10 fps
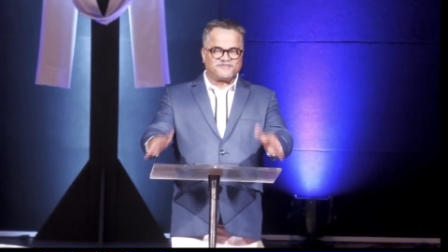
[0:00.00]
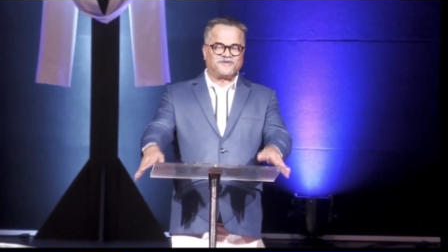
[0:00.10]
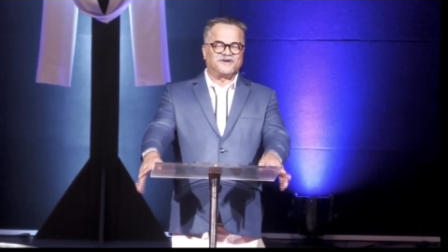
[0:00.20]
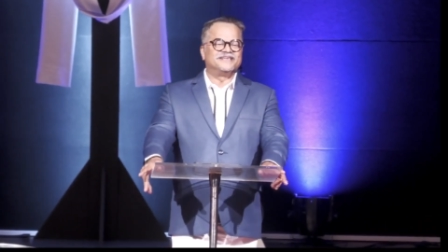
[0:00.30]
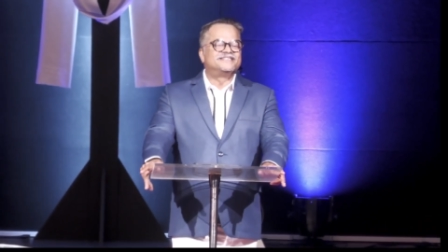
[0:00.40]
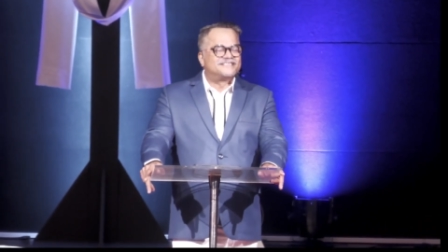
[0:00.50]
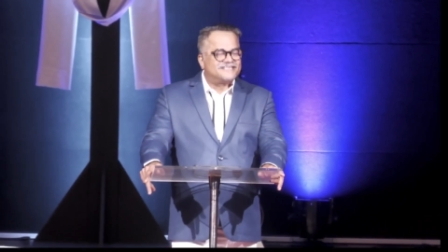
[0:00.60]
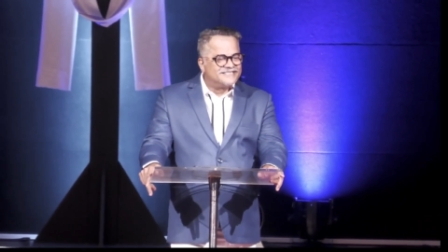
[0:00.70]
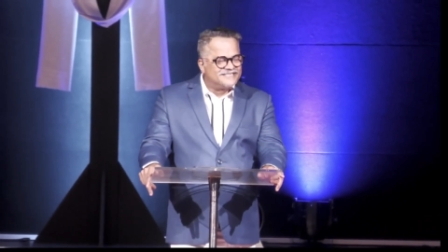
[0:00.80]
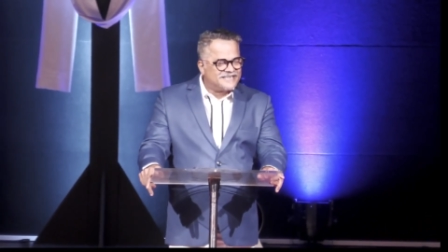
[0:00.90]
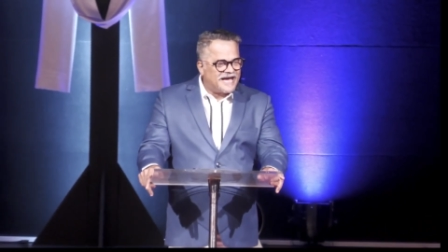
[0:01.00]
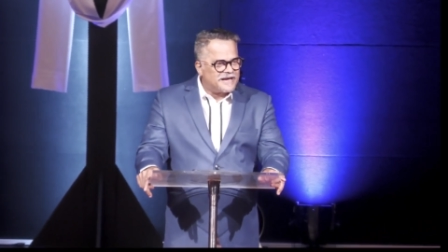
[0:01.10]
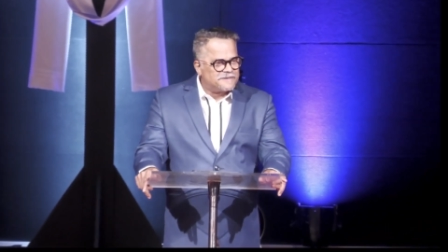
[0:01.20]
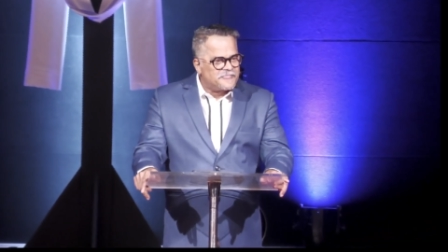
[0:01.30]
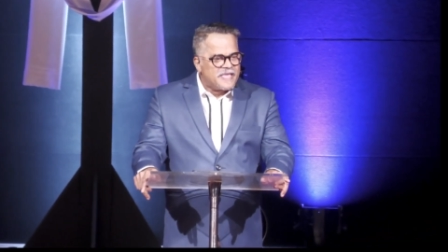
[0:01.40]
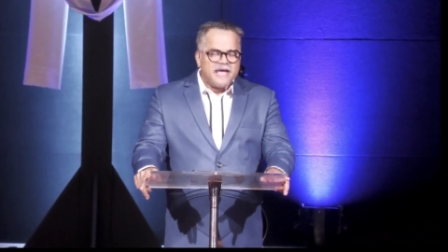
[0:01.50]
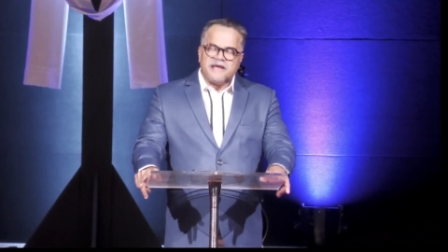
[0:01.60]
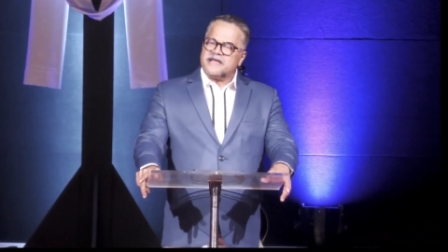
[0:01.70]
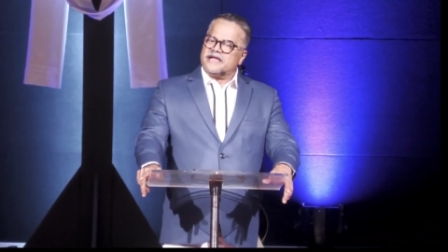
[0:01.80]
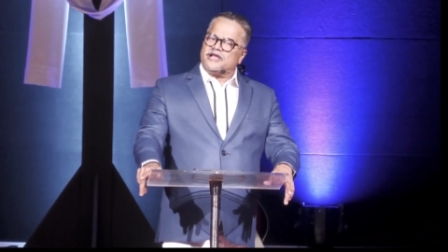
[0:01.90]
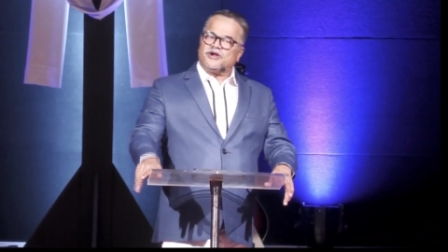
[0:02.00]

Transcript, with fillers: for his time. You